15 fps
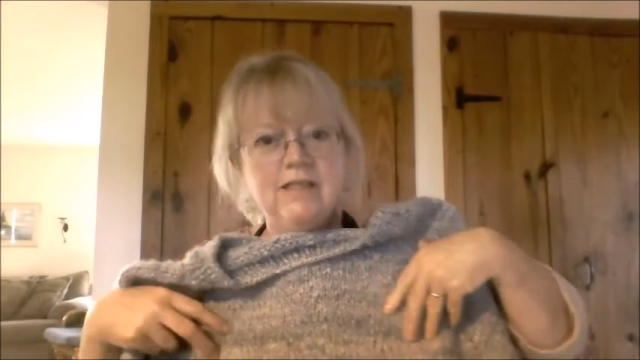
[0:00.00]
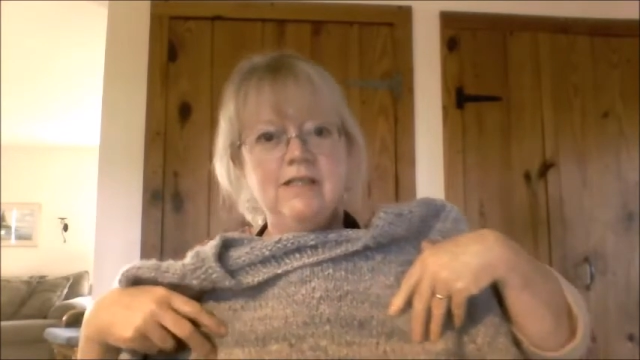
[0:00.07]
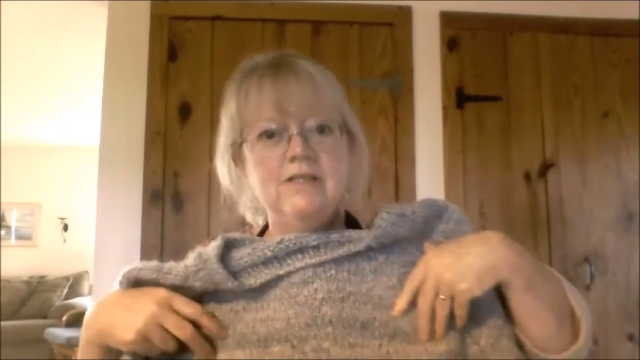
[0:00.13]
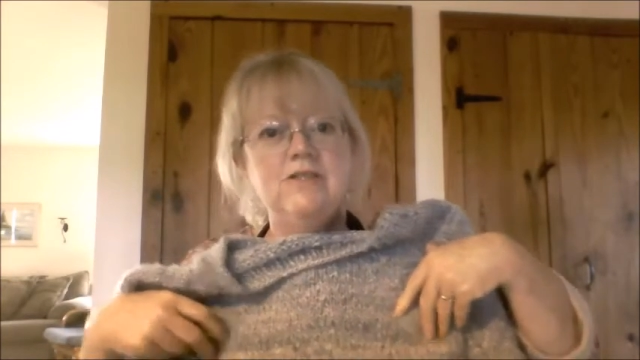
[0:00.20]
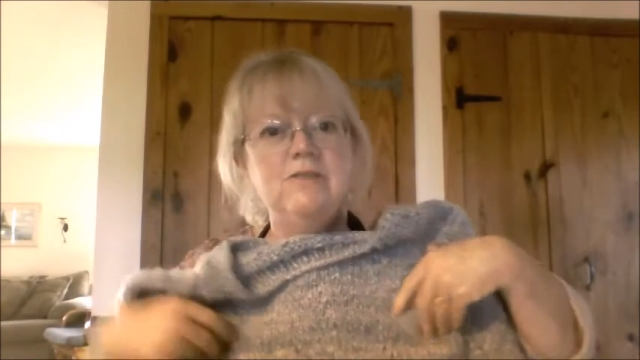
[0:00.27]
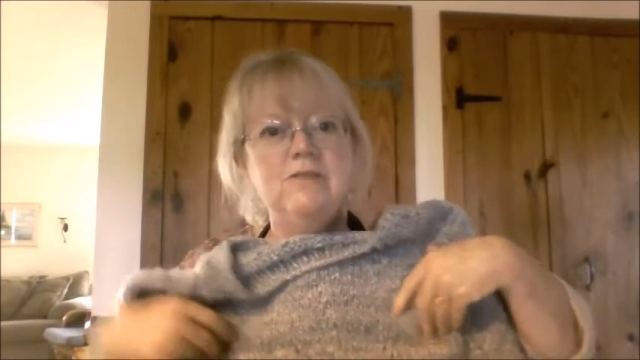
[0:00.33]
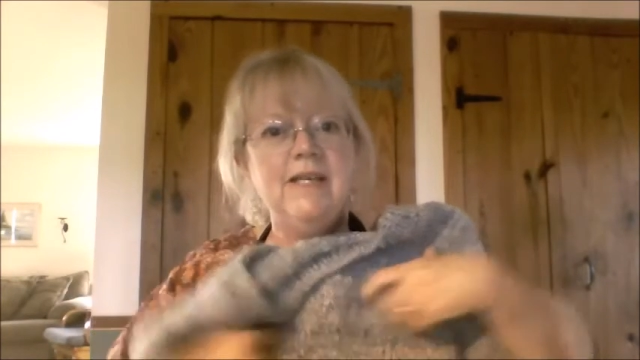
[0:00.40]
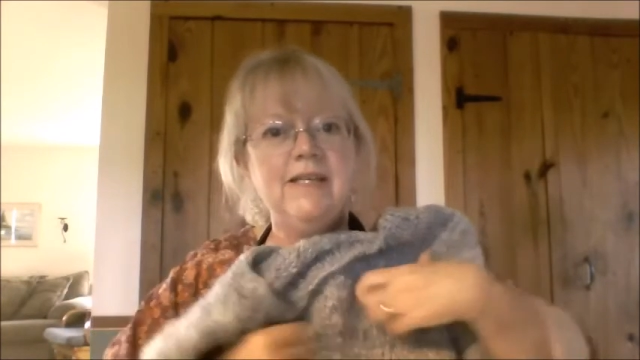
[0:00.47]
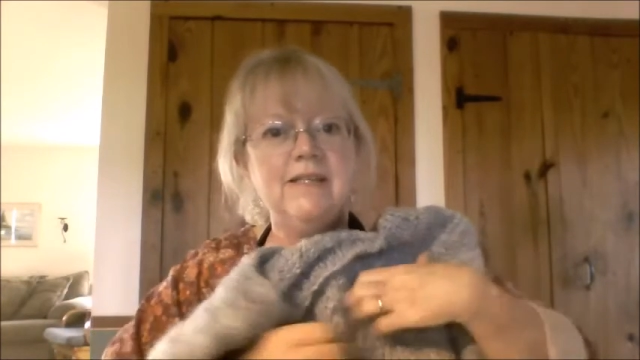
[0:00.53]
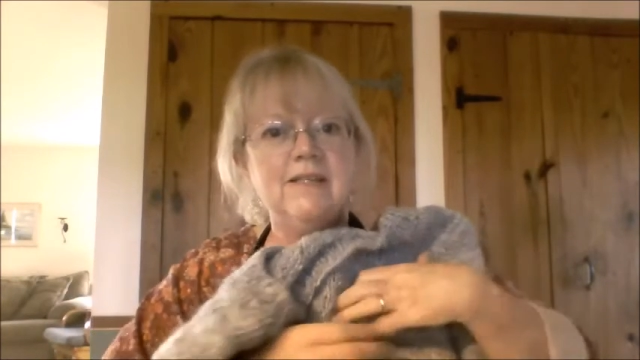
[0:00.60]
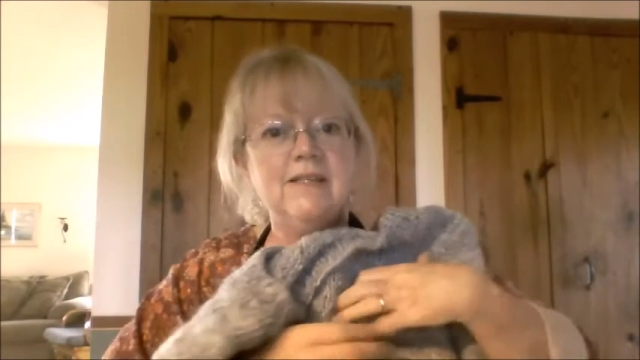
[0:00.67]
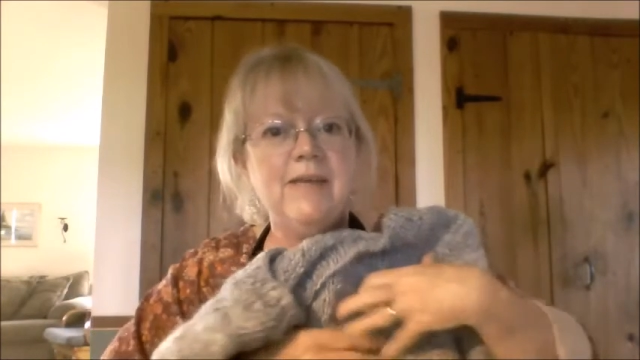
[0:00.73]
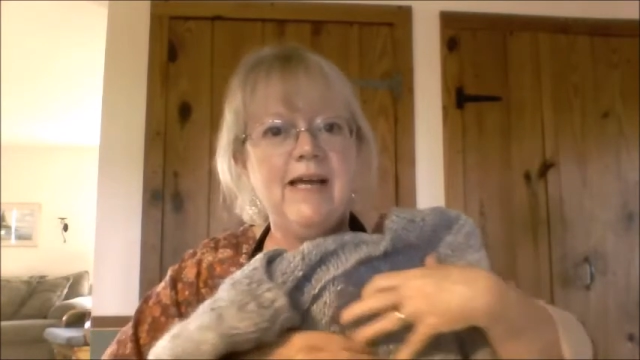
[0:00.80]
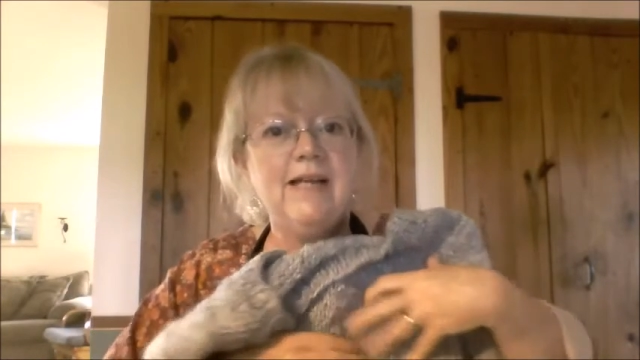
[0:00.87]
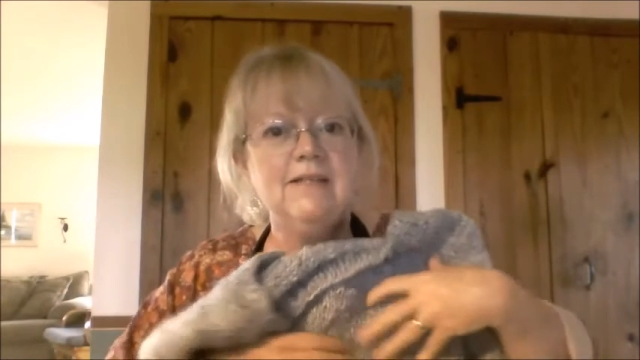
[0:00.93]
to make
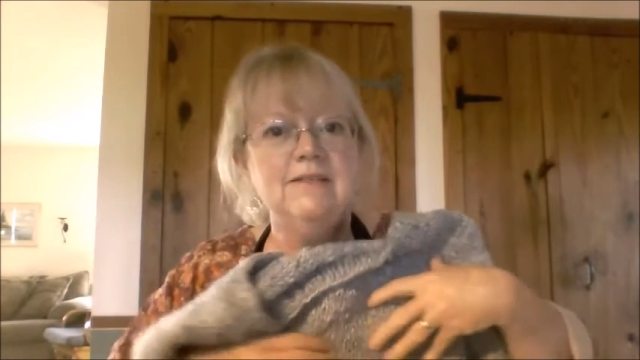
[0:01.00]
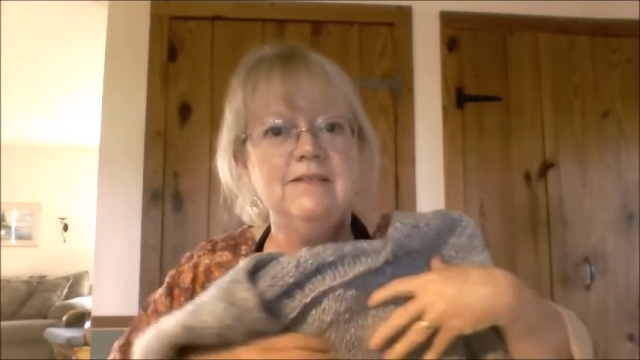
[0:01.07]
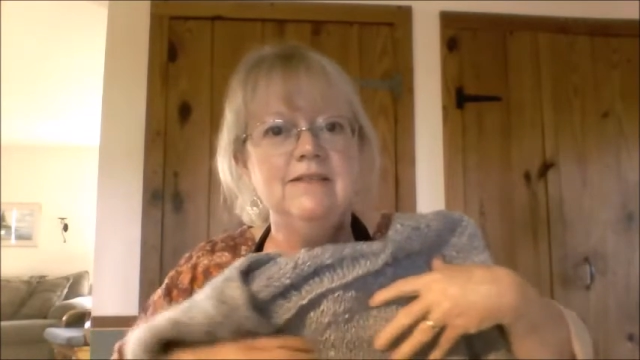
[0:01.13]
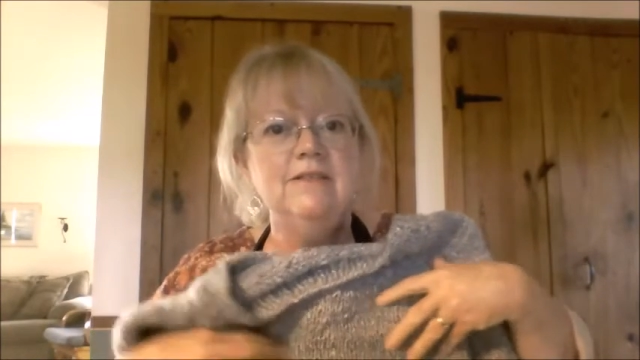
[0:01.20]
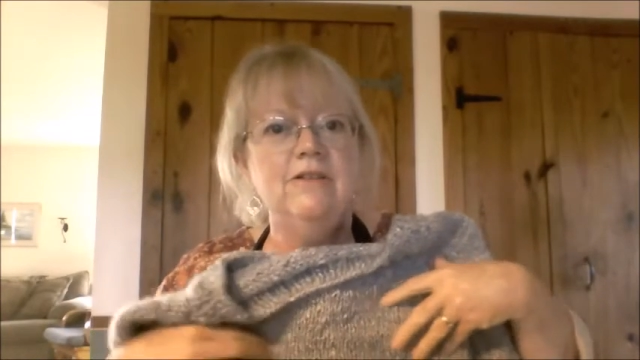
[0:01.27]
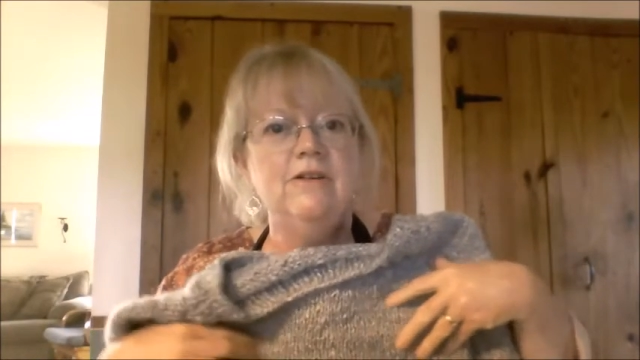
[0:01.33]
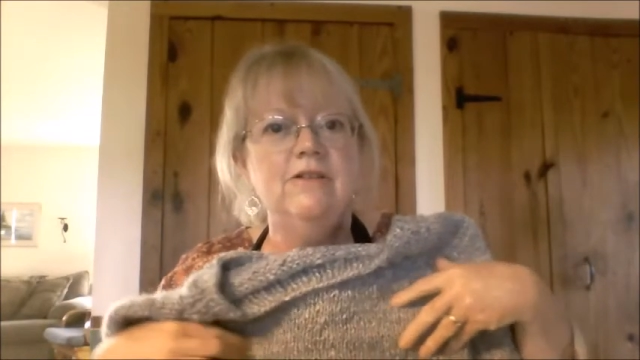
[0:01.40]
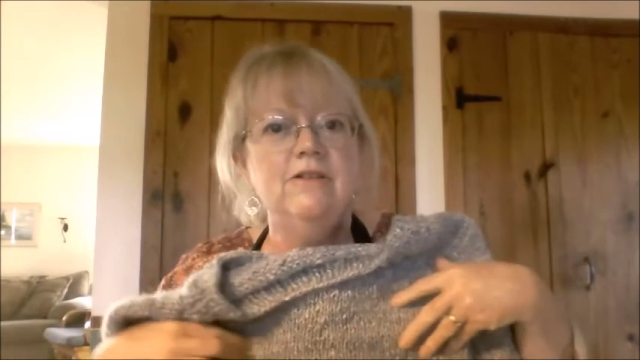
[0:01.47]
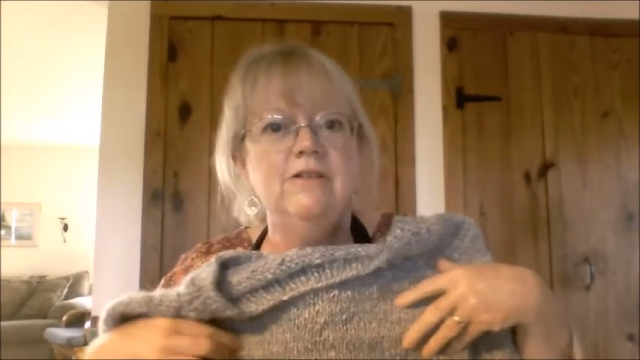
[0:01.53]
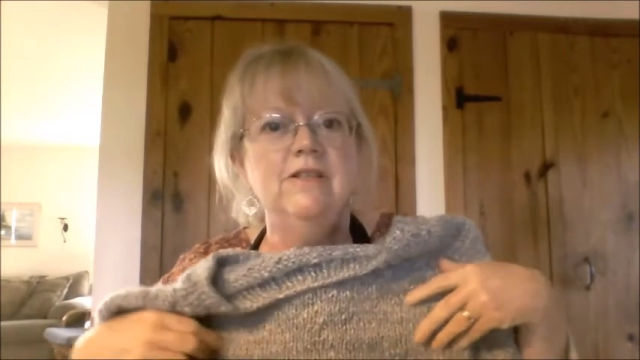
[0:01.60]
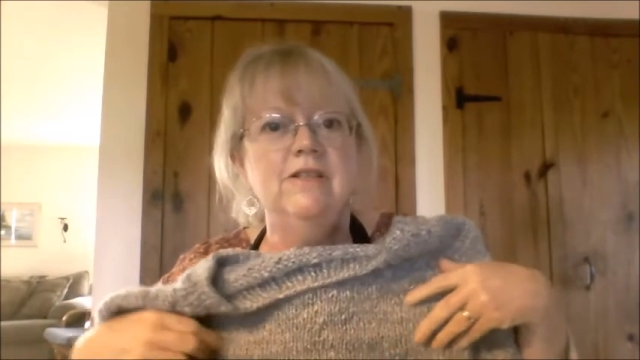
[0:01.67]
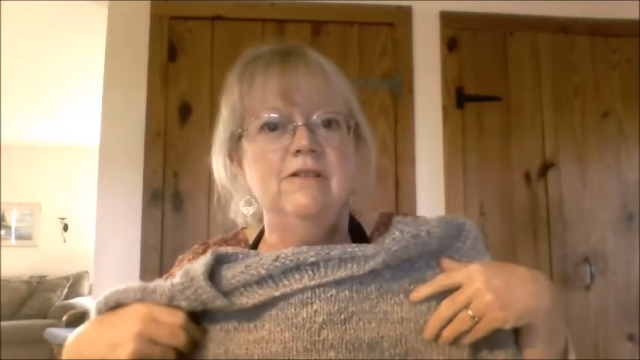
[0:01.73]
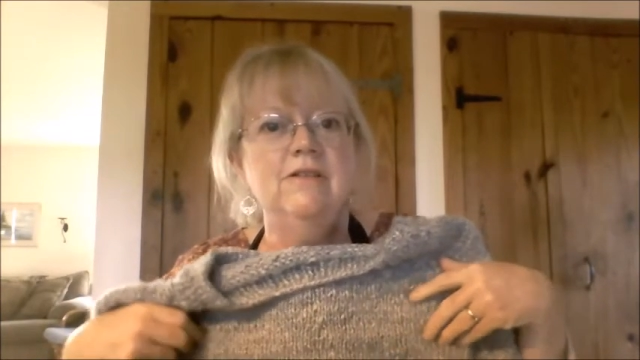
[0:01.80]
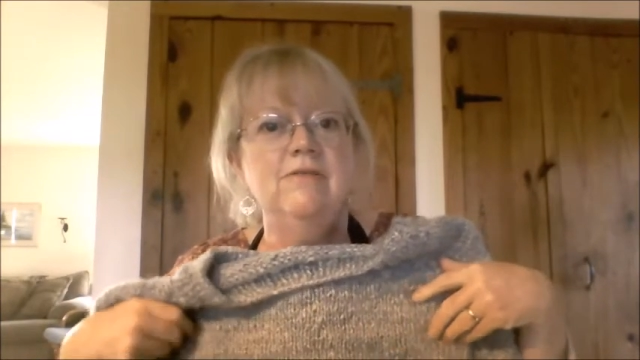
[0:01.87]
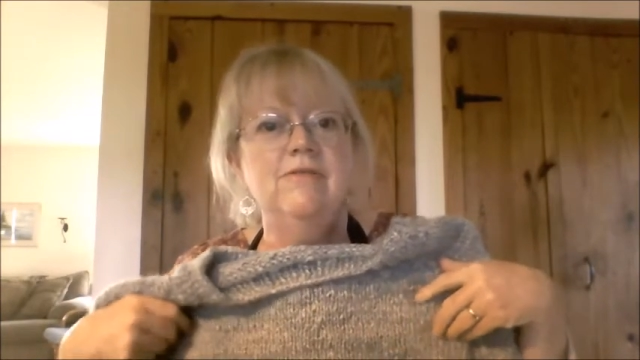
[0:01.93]
the back a little longer
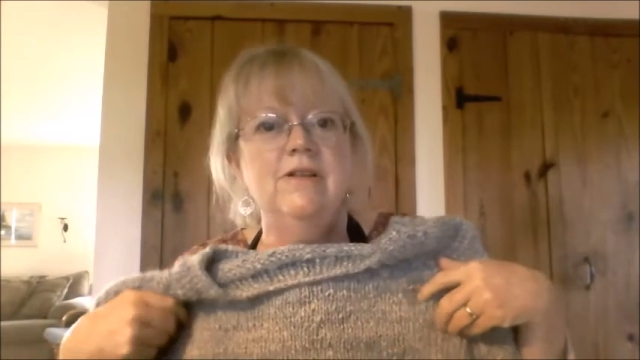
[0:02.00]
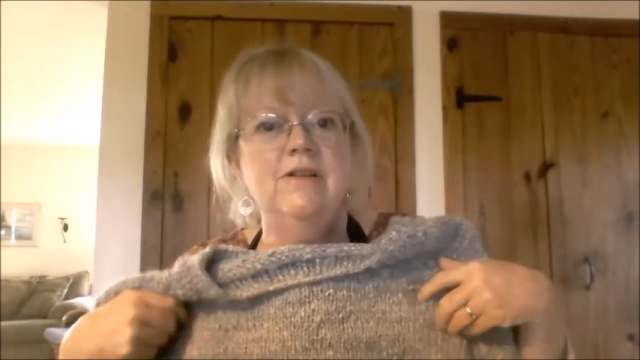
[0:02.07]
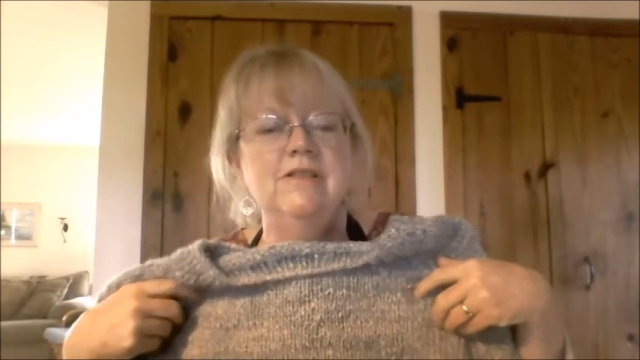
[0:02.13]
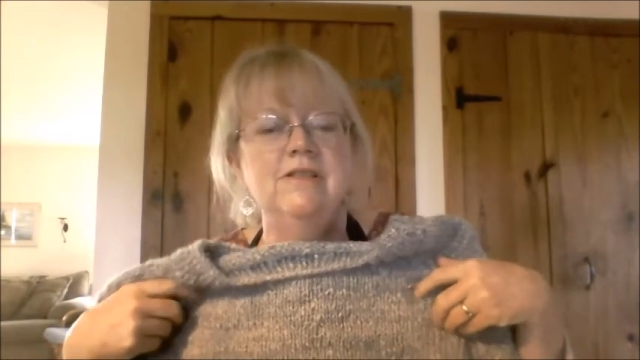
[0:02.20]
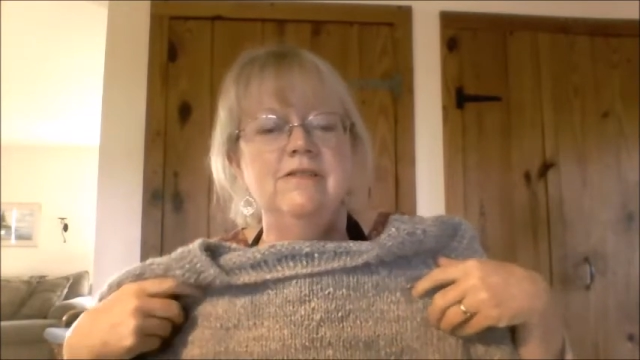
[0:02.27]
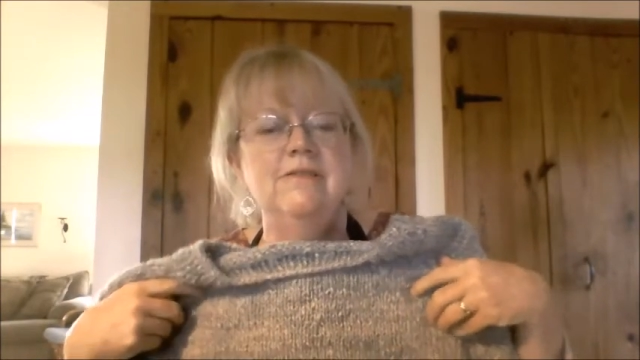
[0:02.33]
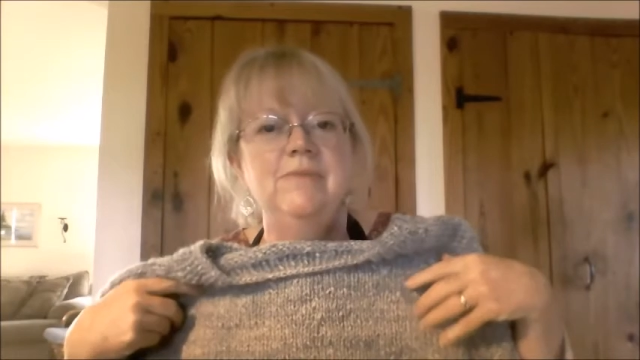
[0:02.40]
than the front,